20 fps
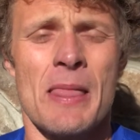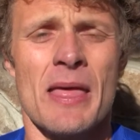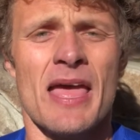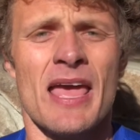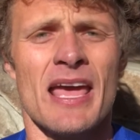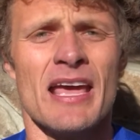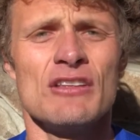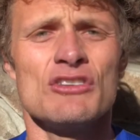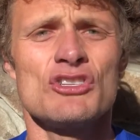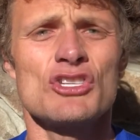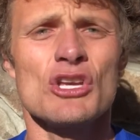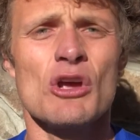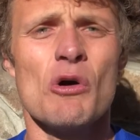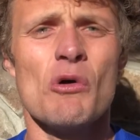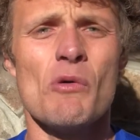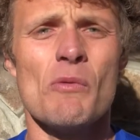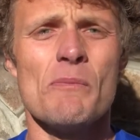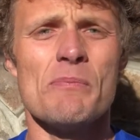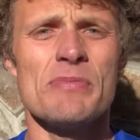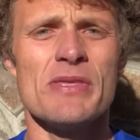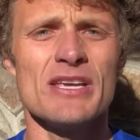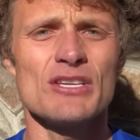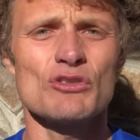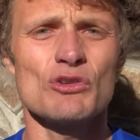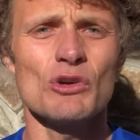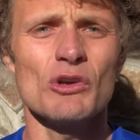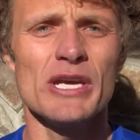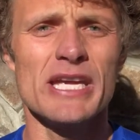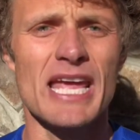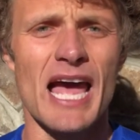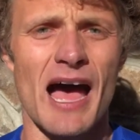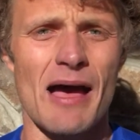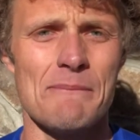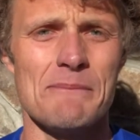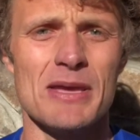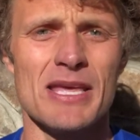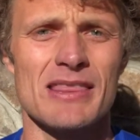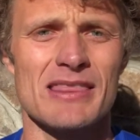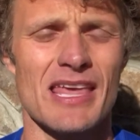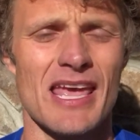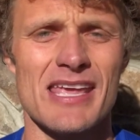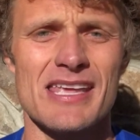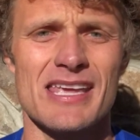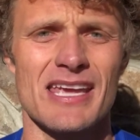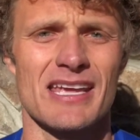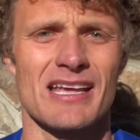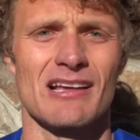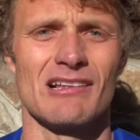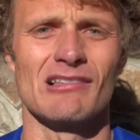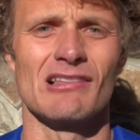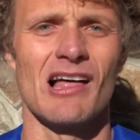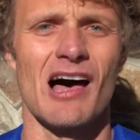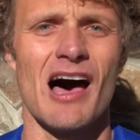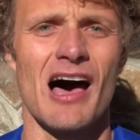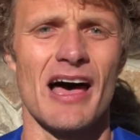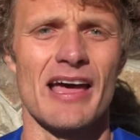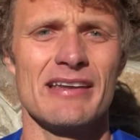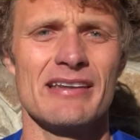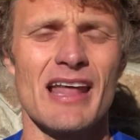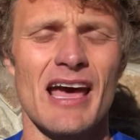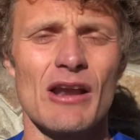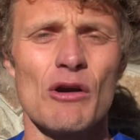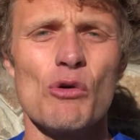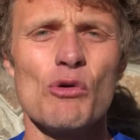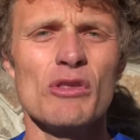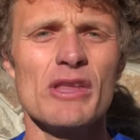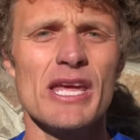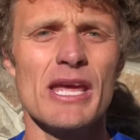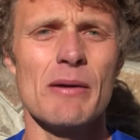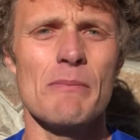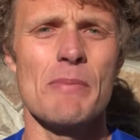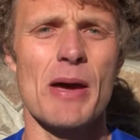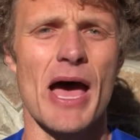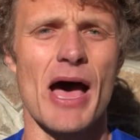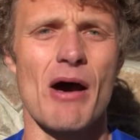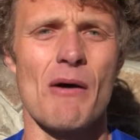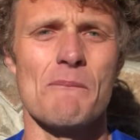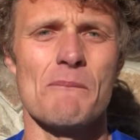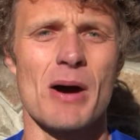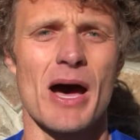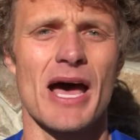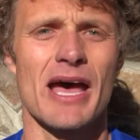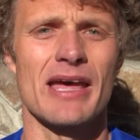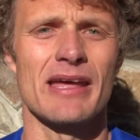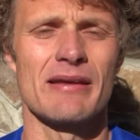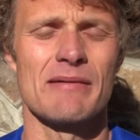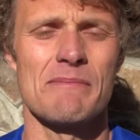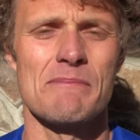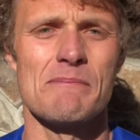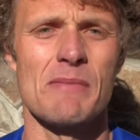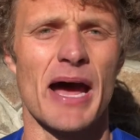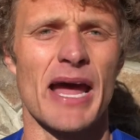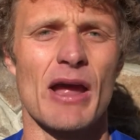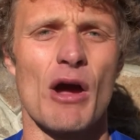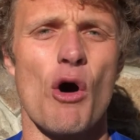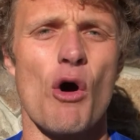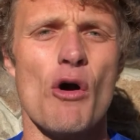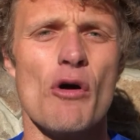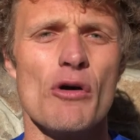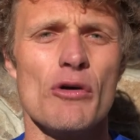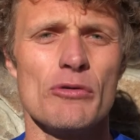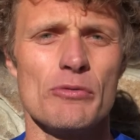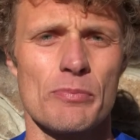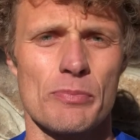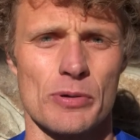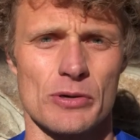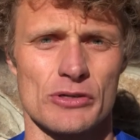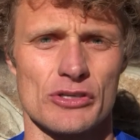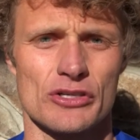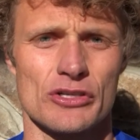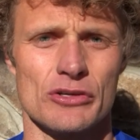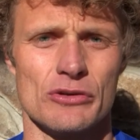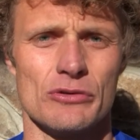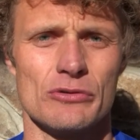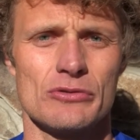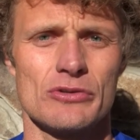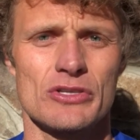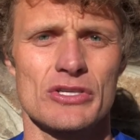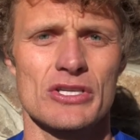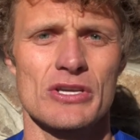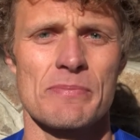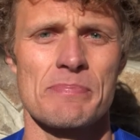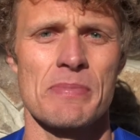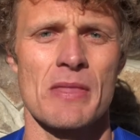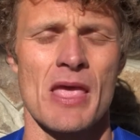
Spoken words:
And so this really got me thinking a lot, not only about my own pursuits,